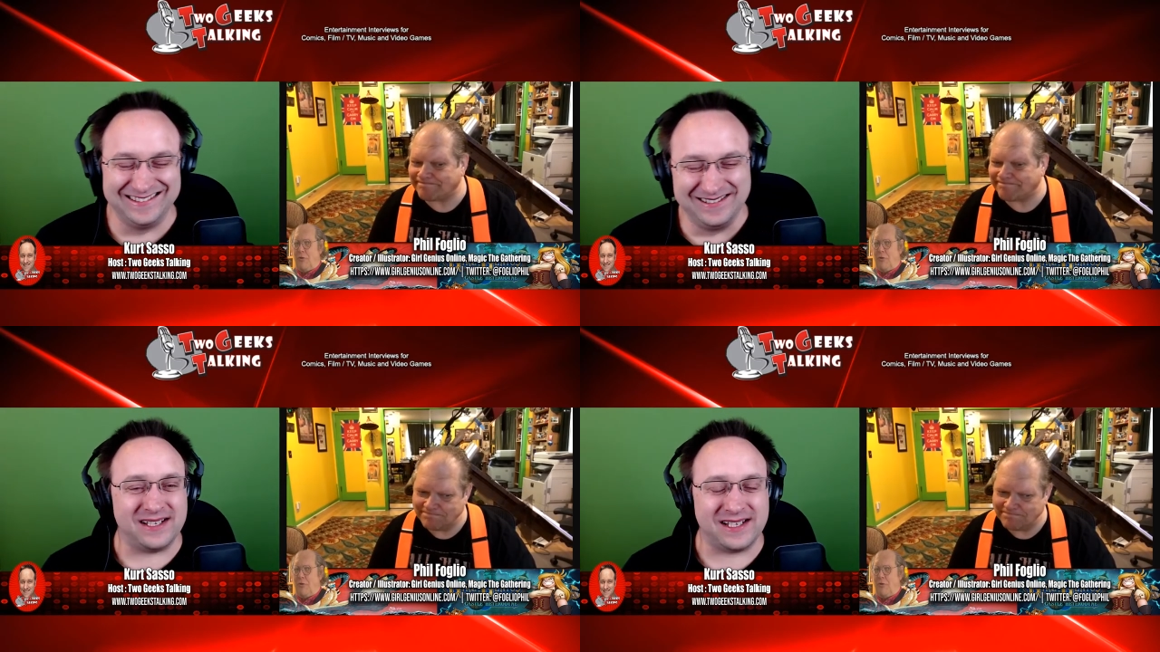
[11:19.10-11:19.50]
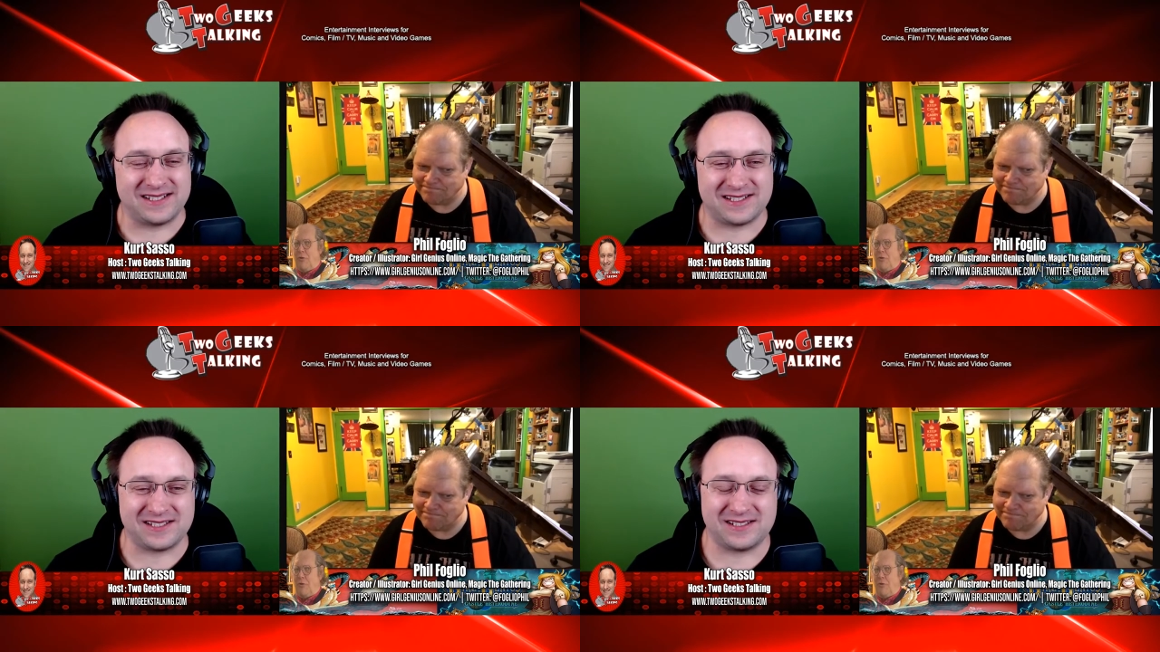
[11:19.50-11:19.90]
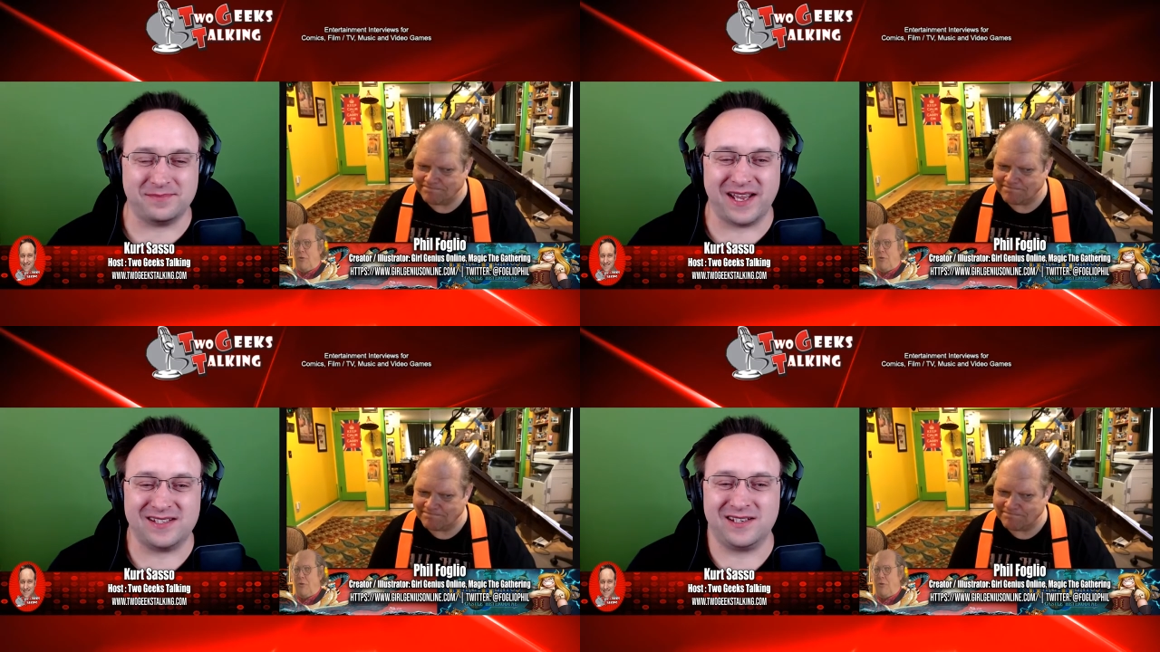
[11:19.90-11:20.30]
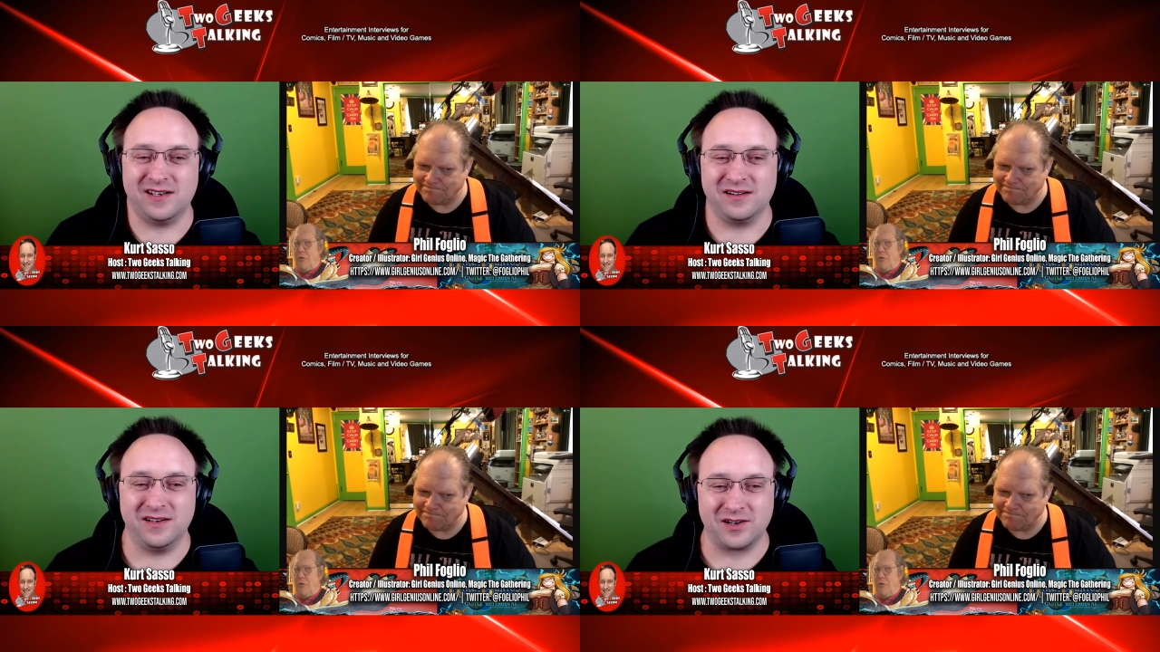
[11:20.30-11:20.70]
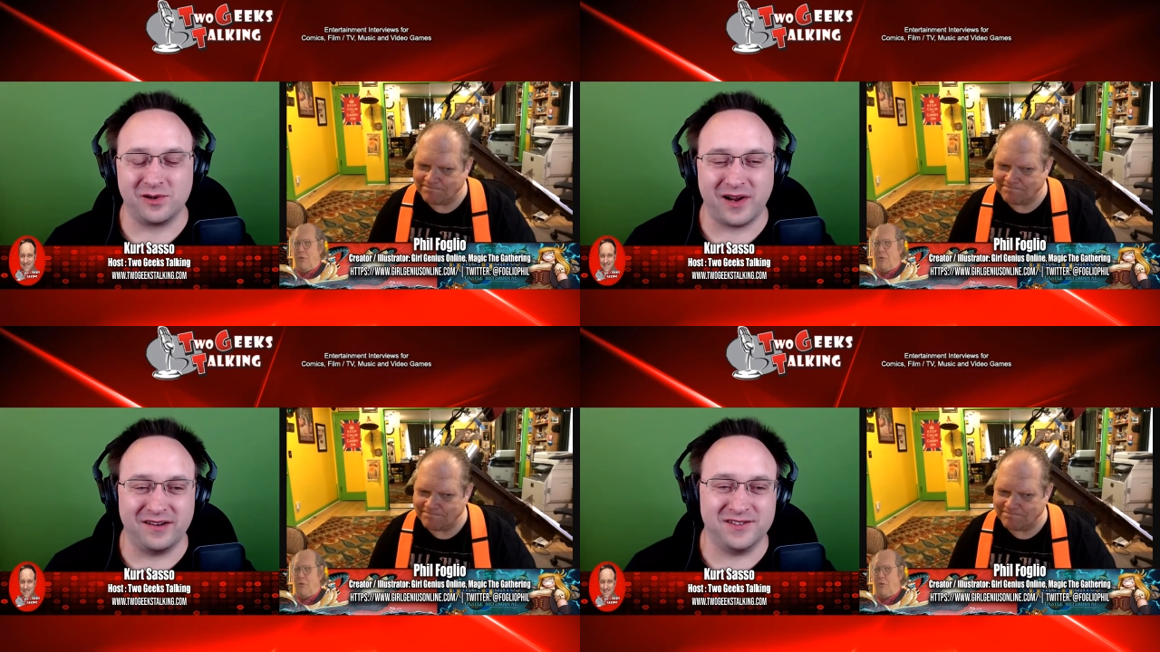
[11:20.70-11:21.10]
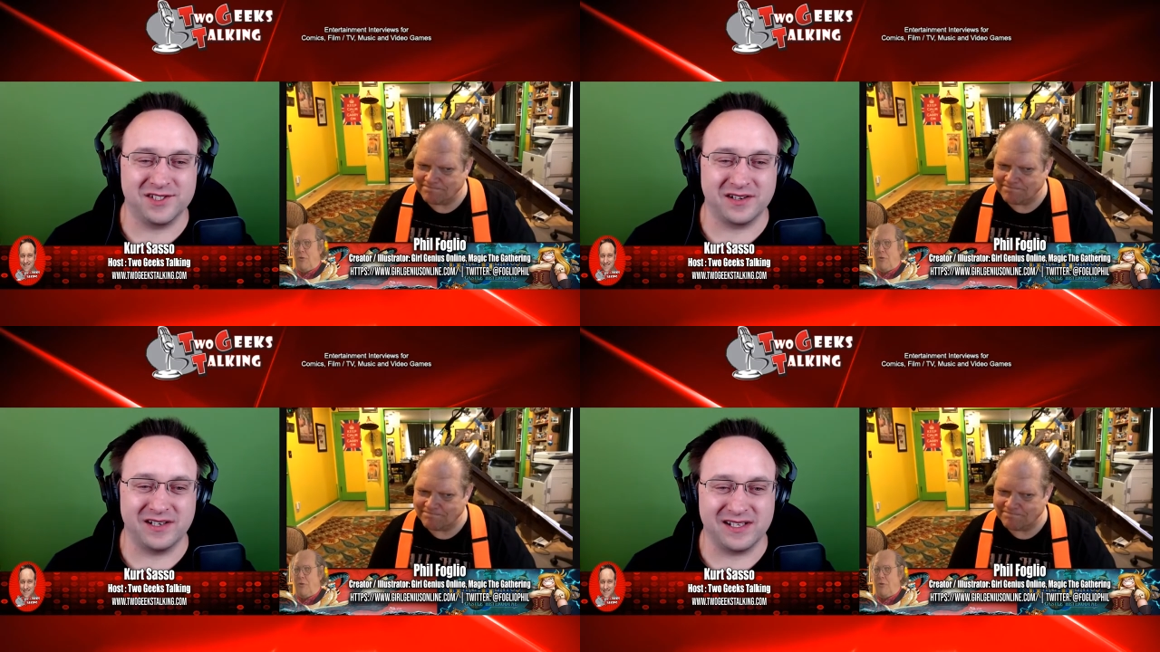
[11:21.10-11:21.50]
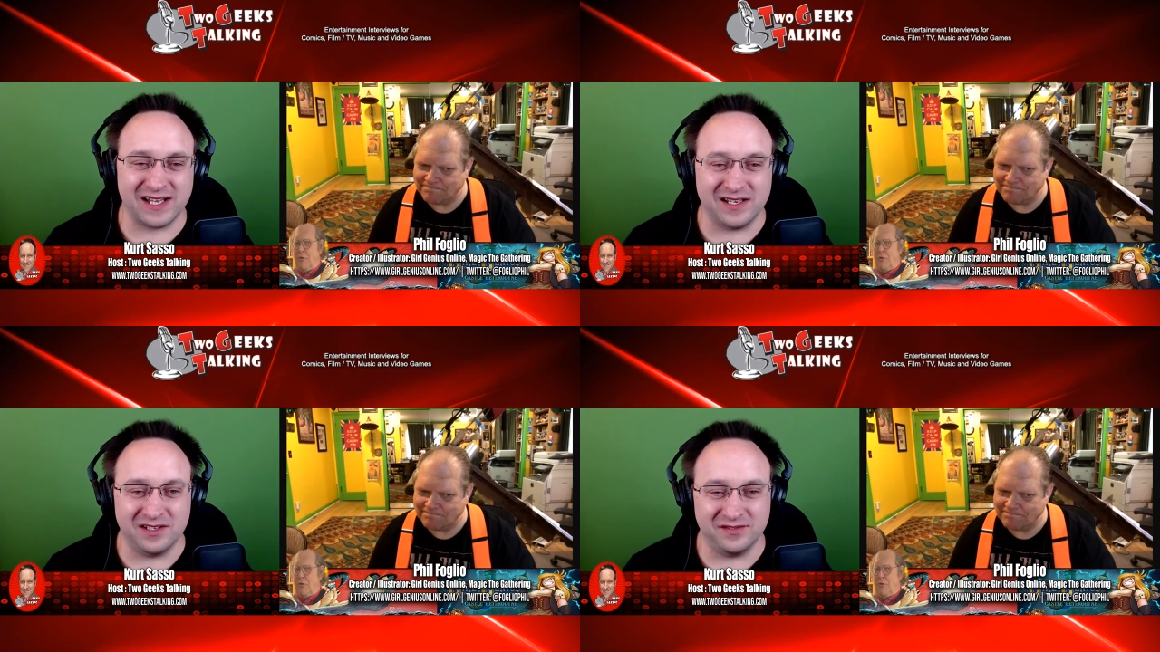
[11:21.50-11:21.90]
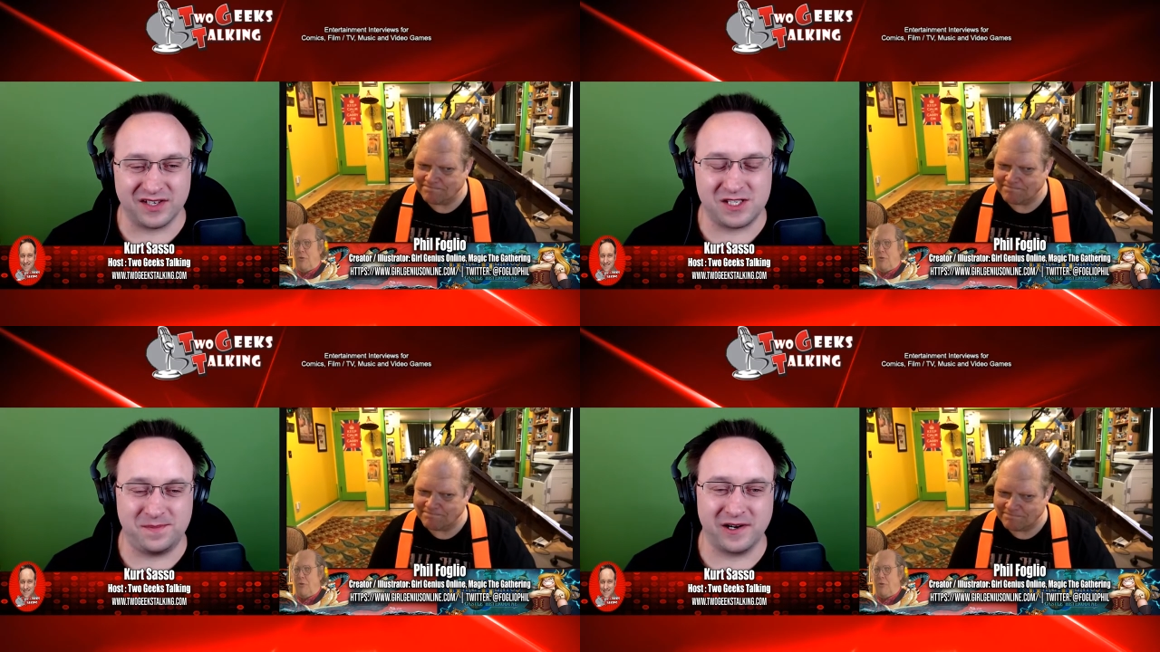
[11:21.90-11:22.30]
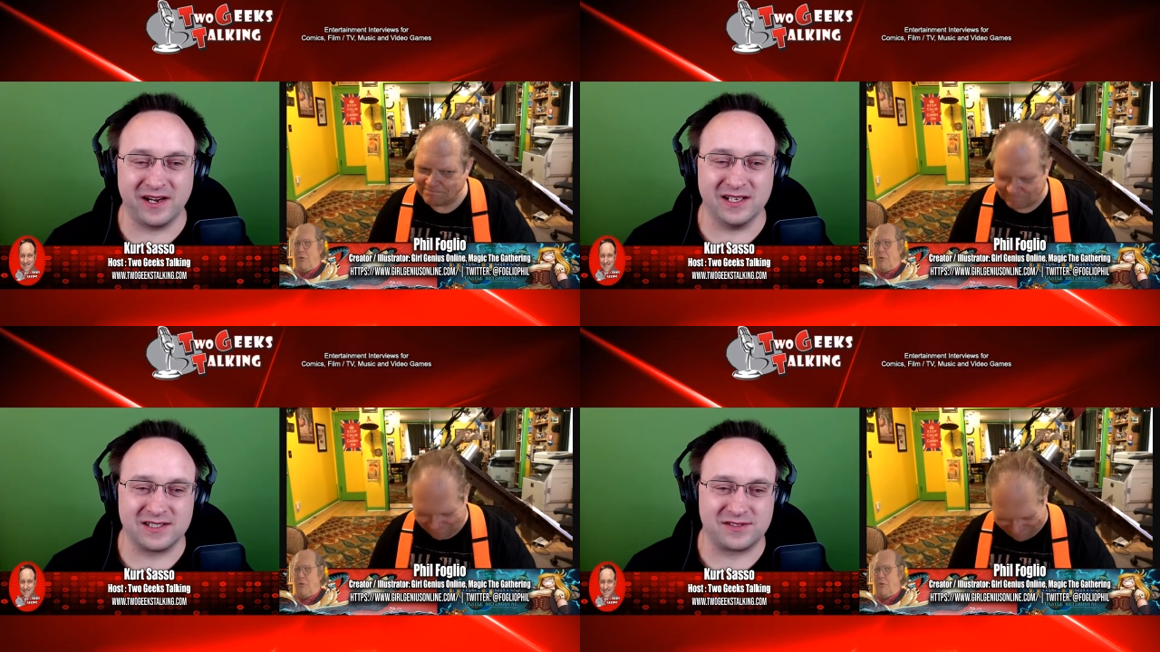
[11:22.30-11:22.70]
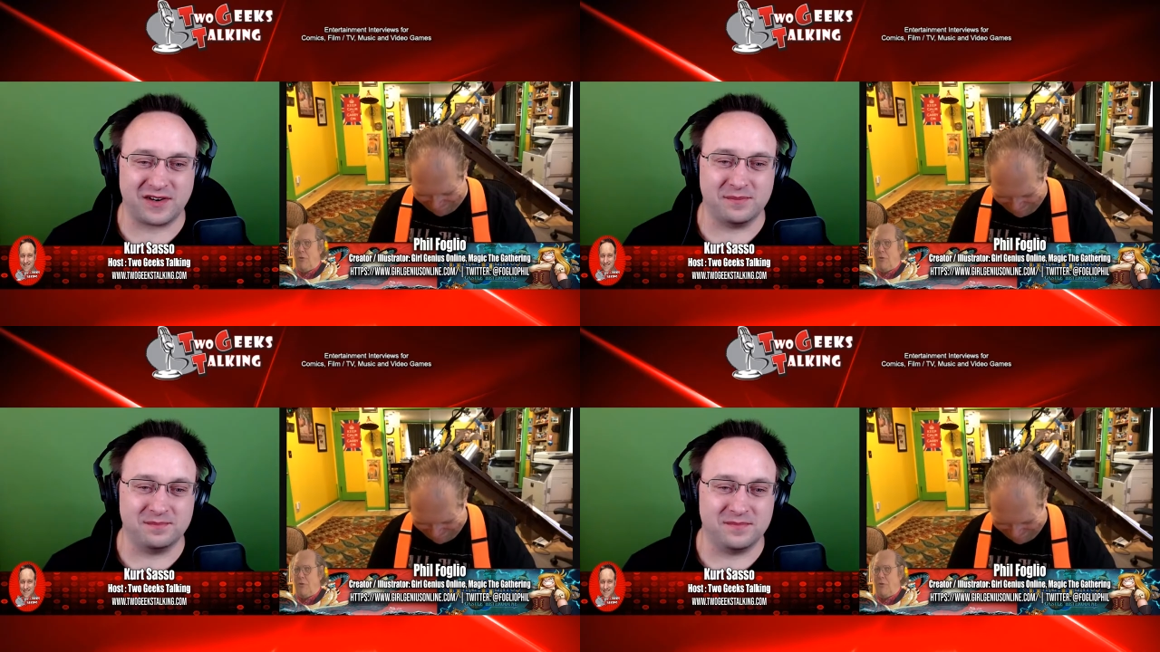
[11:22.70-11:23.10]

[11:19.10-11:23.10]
Speaker 1: It's just amazing your your creative journey that you've experienced from